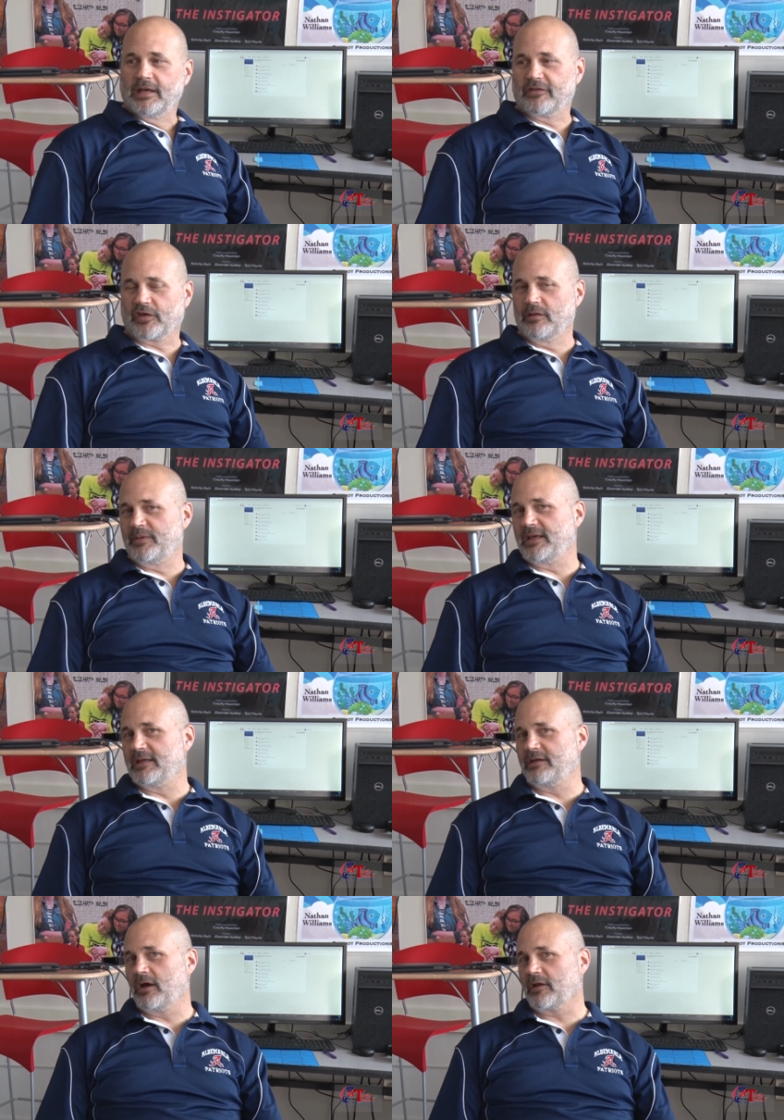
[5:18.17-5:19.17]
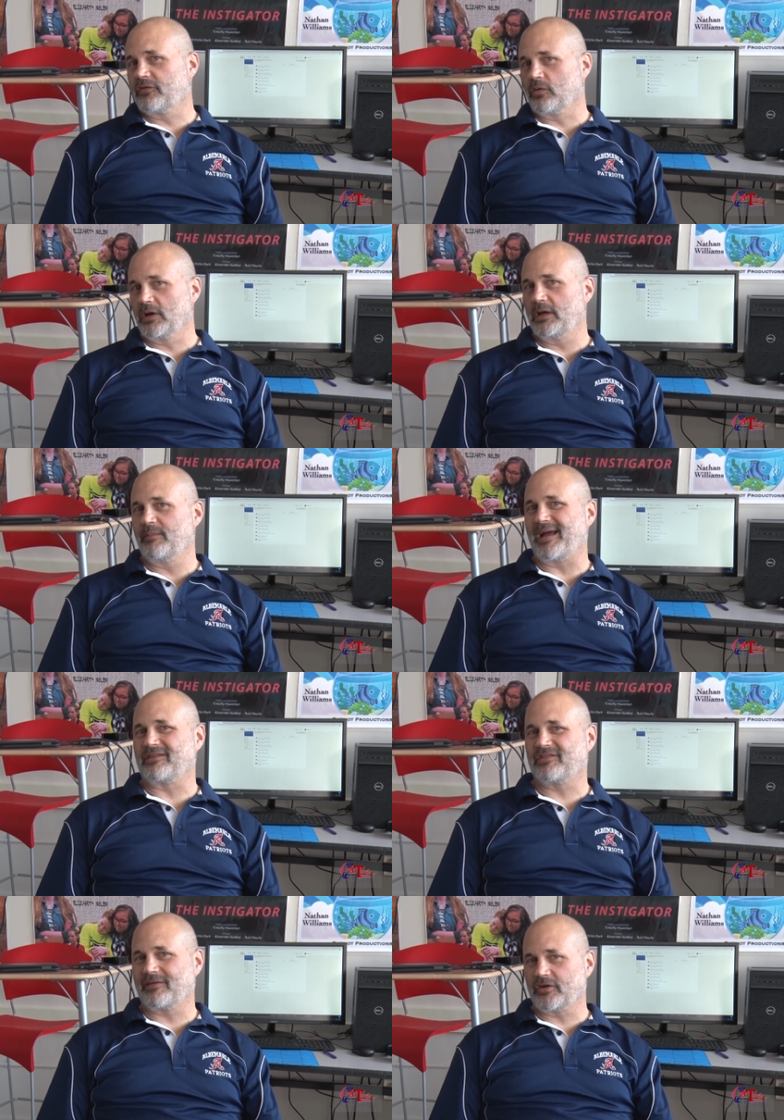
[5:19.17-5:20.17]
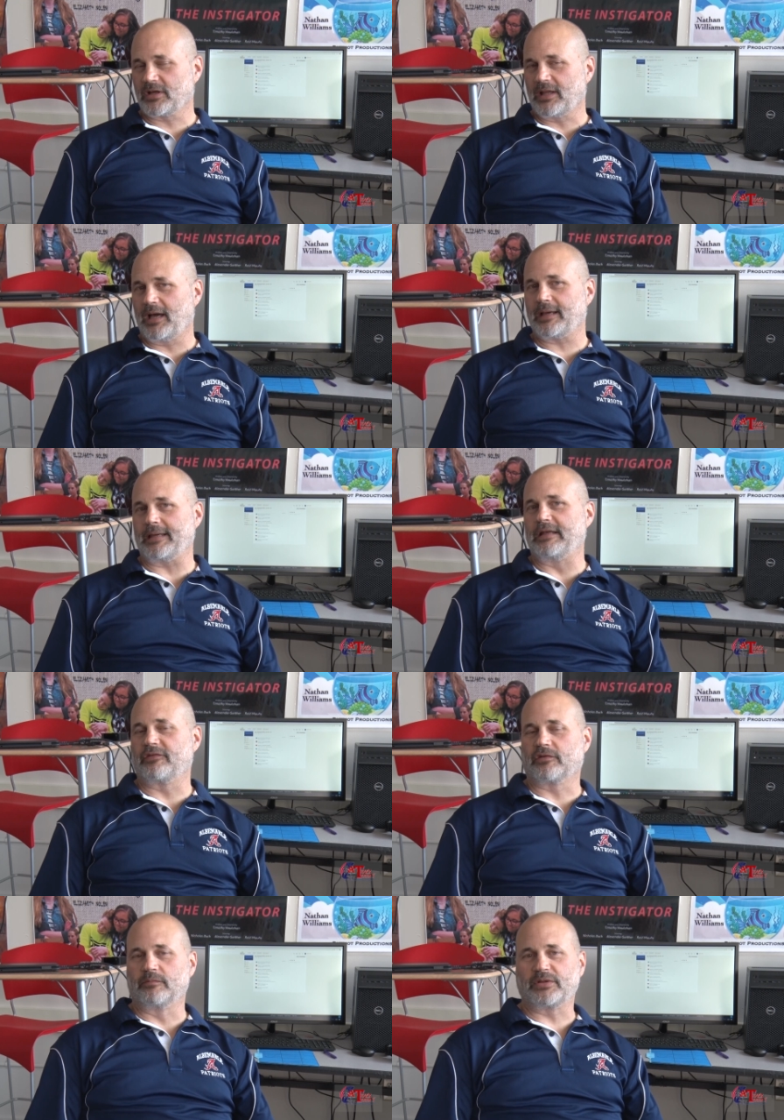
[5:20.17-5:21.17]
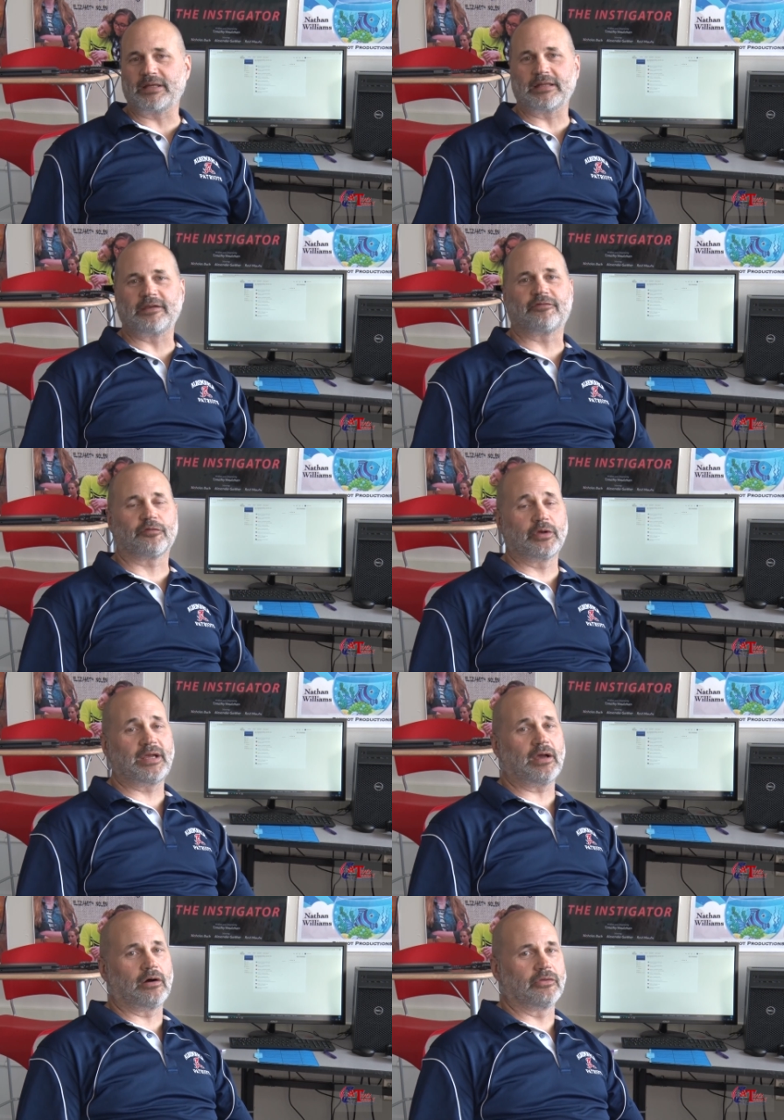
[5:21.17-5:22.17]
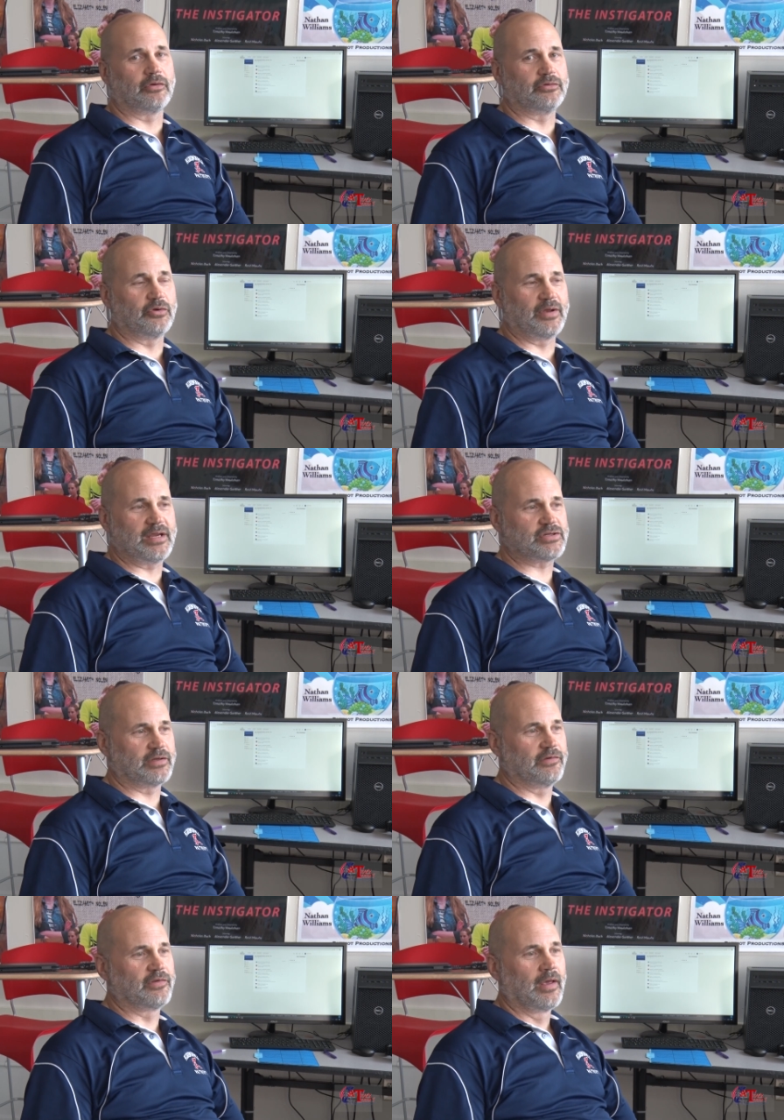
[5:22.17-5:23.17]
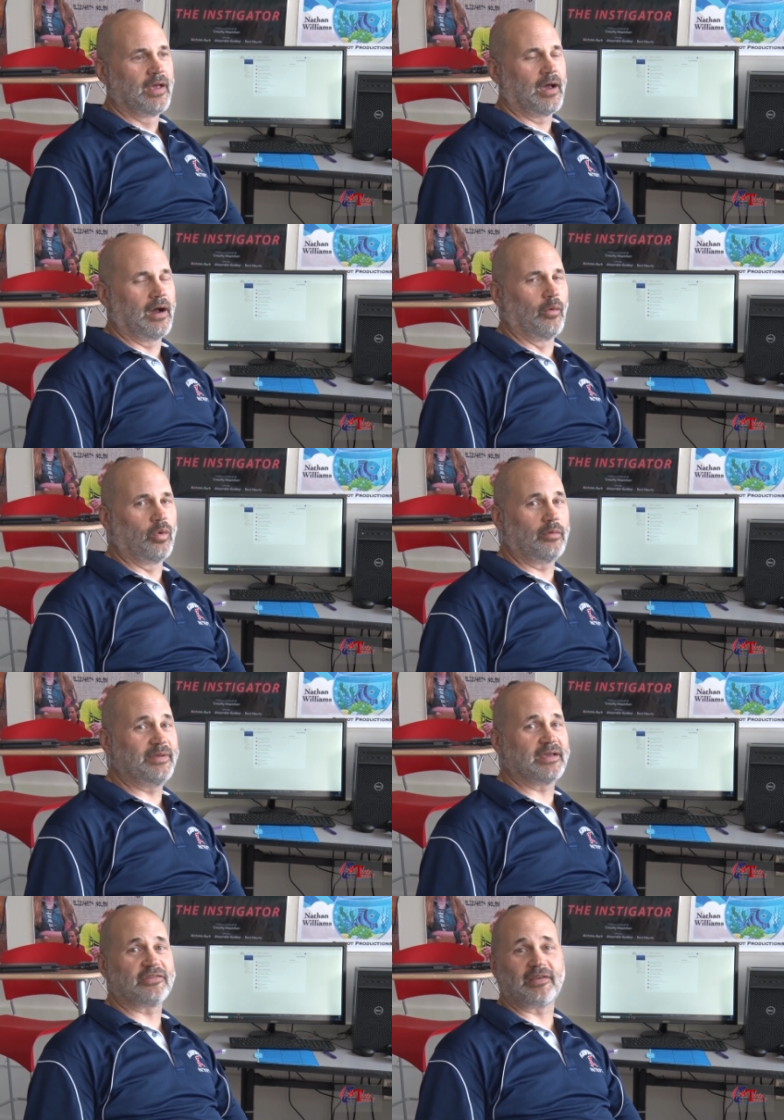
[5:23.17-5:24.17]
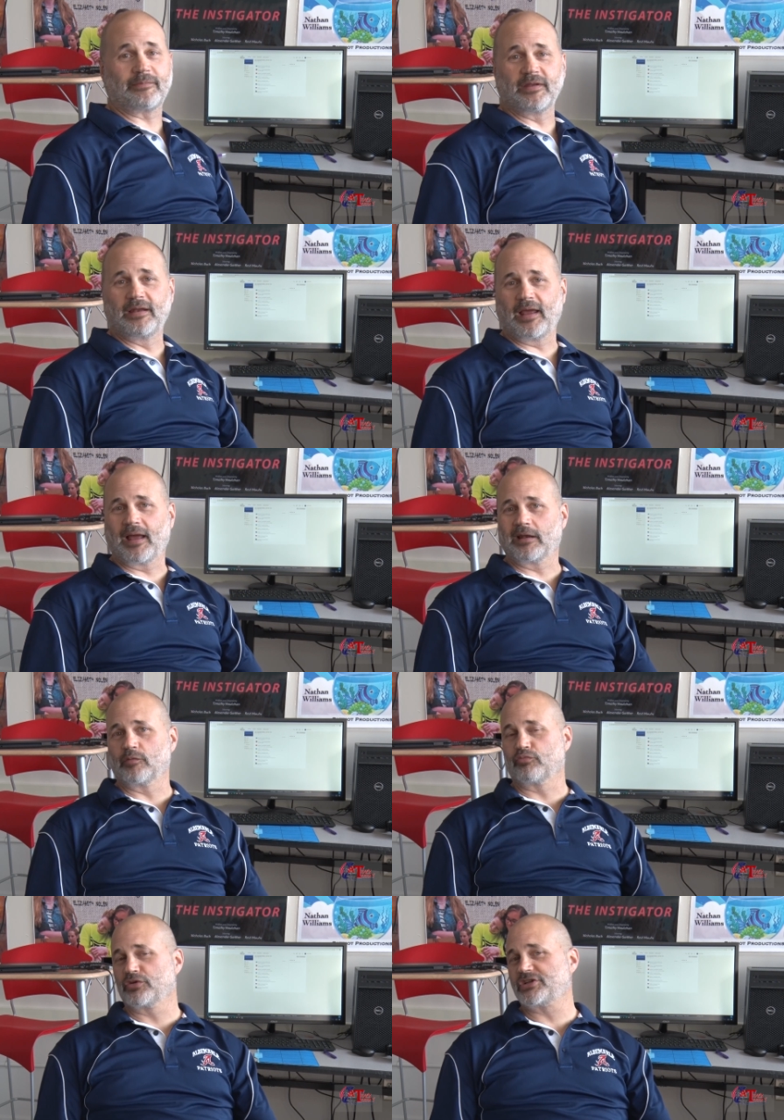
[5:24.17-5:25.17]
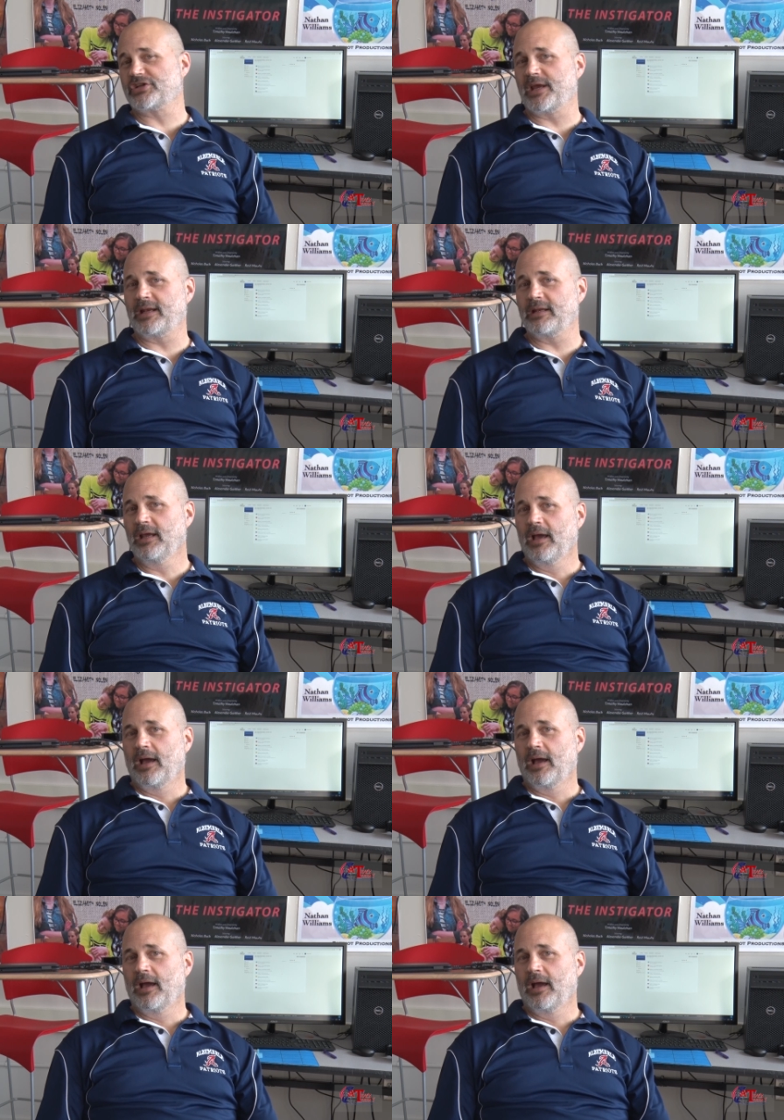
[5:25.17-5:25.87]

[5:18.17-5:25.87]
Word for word: It's going to be in the auditorium at 7 o'clock. It is completely free, although donations uh, will be accepted and appreciated.